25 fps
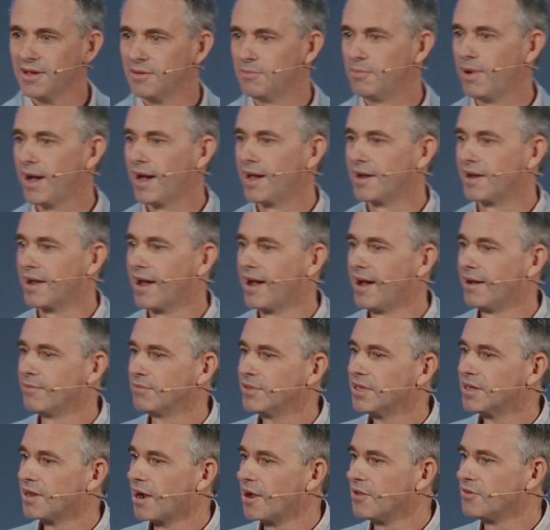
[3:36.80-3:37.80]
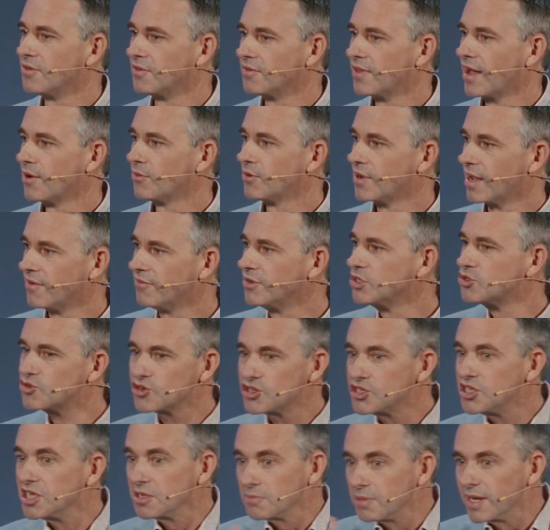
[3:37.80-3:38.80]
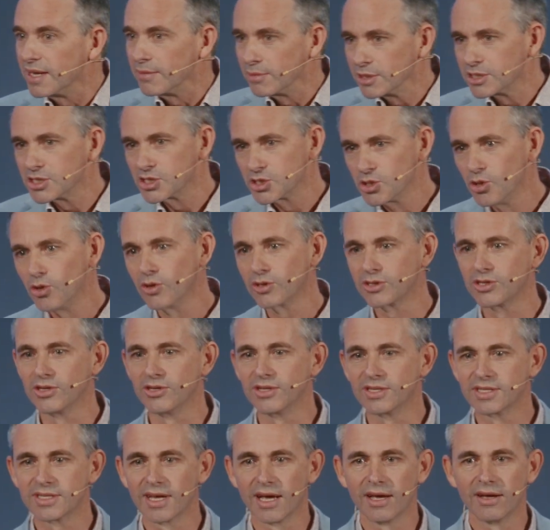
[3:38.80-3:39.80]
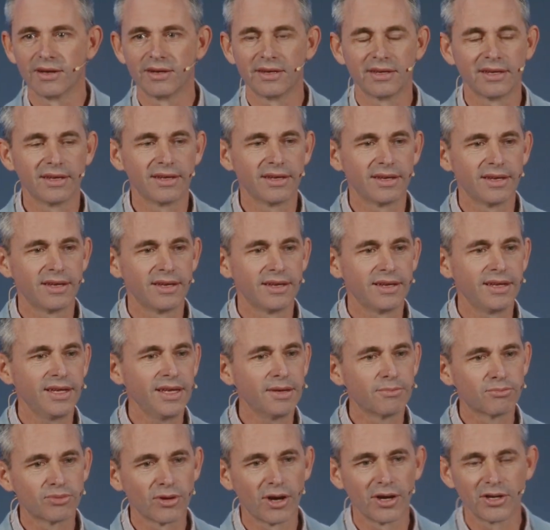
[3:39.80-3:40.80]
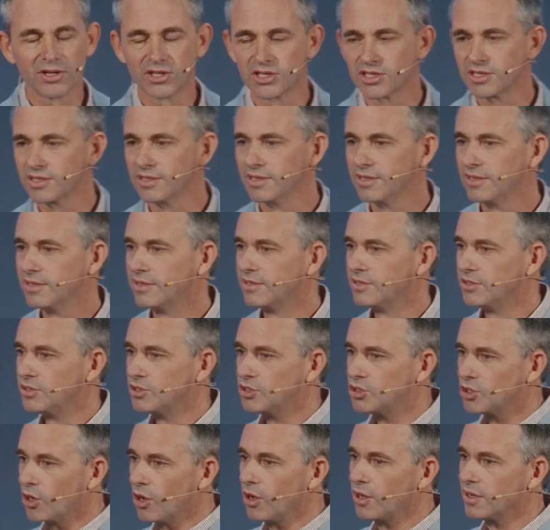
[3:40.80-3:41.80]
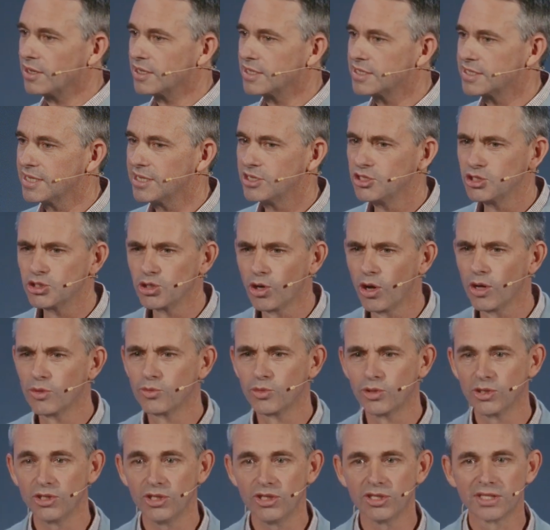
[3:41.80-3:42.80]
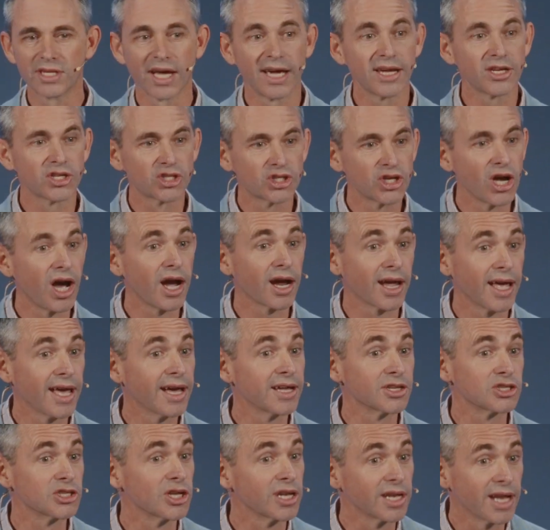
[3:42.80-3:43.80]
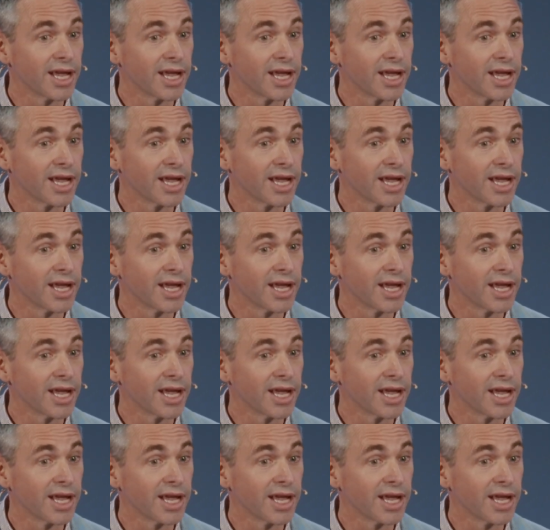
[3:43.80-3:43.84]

but, um, you know, that they would have interesting people to talk to. So he approached John and said, John, would you take Chuck out to